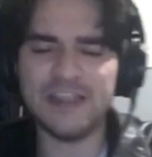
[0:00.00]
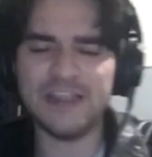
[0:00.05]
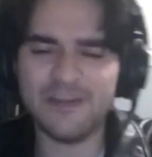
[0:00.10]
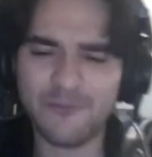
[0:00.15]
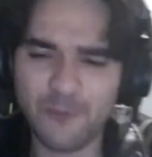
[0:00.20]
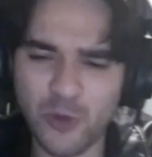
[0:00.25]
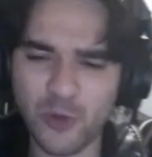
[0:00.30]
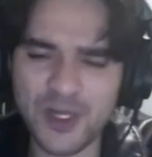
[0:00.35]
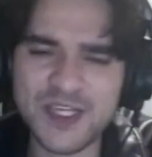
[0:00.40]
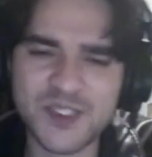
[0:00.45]

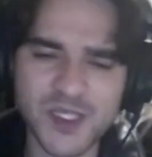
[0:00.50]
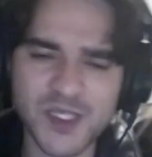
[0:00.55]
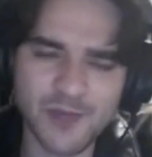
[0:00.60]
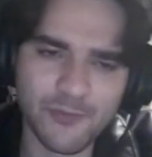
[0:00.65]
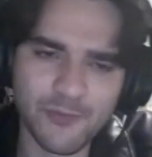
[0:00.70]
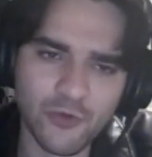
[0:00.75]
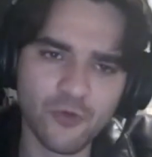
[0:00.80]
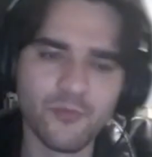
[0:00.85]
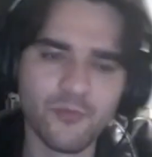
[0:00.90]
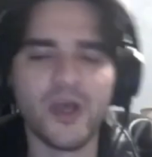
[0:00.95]
pretty
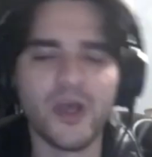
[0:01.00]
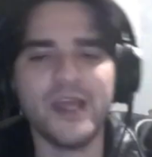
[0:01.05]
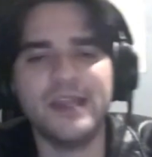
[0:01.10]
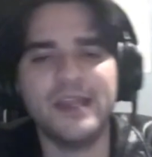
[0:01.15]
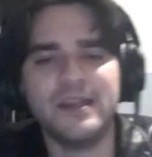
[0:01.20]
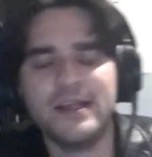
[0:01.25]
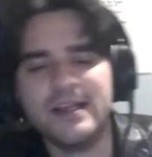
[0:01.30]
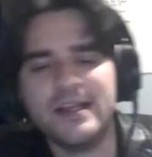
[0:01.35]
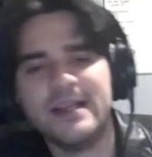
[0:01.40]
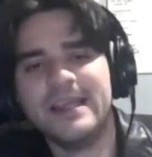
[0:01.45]
simple, but
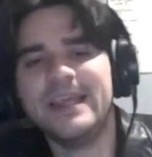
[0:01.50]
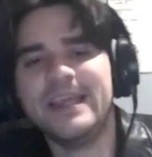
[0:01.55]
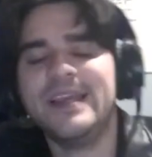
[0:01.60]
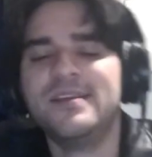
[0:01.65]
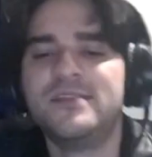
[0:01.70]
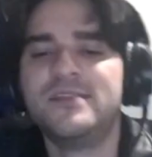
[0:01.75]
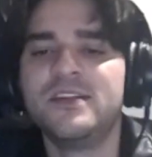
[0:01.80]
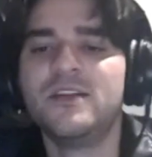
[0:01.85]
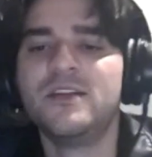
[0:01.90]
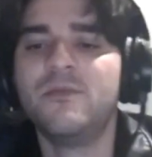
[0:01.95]

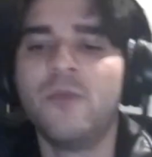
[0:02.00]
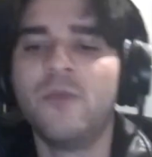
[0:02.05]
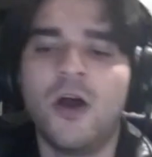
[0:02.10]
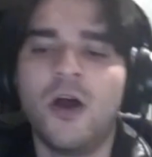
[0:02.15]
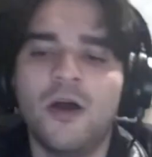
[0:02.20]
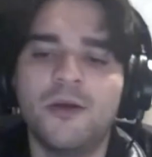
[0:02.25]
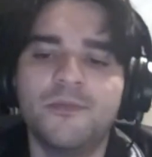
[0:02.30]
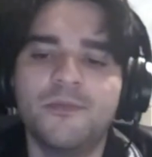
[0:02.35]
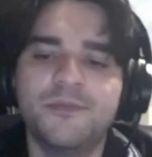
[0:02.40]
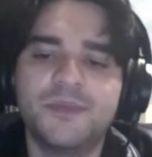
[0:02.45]
easy
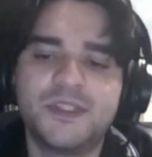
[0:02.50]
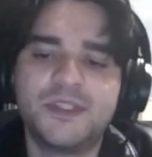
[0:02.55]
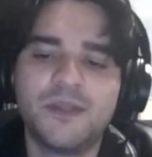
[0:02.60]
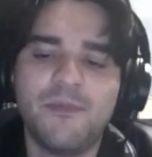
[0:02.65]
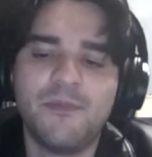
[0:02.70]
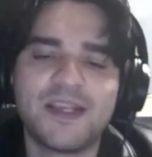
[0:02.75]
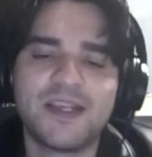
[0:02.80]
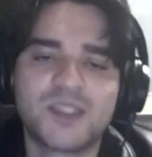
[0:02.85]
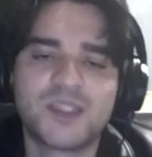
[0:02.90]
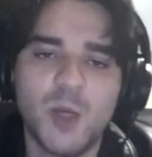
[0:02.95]
to
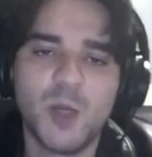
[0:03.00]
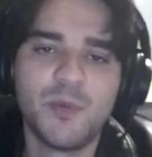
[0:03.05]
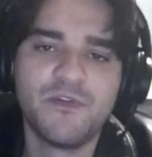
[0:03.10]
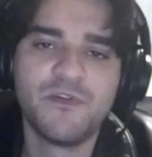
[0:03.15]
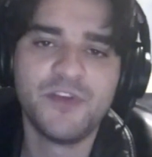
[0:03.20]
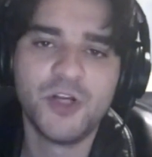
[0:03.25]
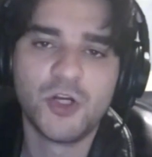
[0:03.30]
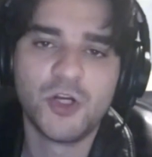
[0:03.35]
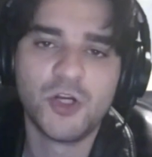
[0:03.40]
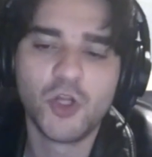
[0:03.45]
mess up if you
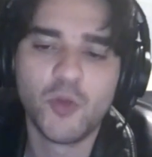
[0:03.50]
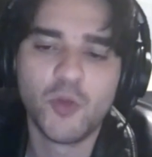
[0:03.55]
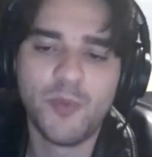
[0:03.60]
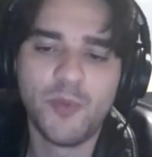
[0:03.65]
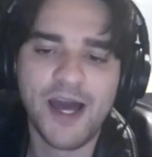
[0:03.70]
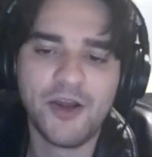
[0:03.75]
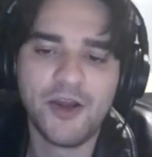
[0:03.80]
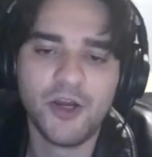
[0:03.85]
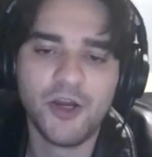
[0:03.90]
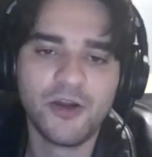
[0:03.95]
don't know the
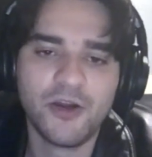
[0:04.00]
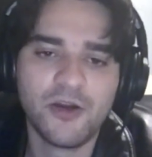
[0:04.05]
pattern.